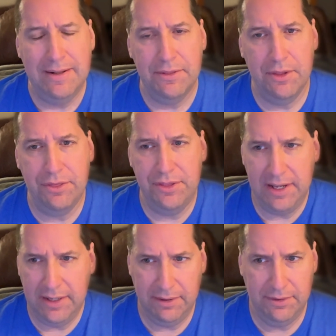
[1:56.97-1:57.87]
The
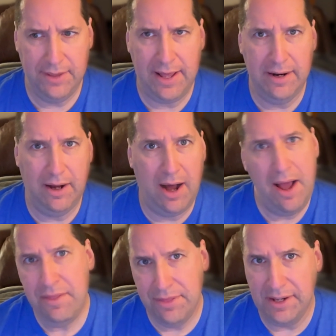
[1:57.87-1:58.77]
thing that
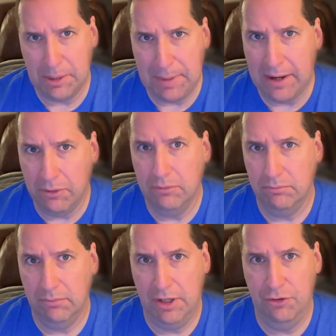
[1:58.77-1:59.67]
I think about
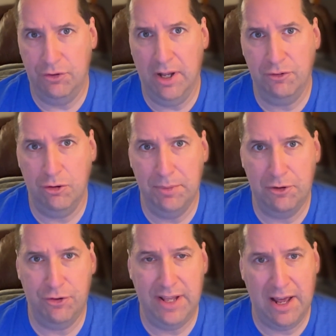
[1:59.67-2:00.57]
is not so
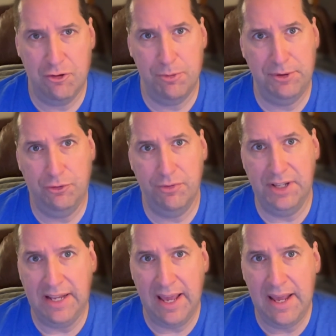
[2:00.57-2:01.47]
much the attributes of the
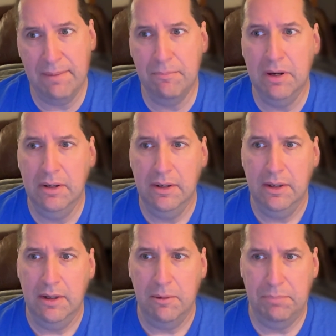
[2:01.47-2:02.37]
game,
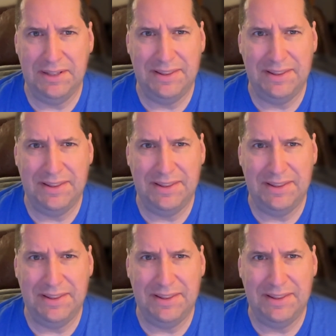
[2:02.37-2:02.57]
but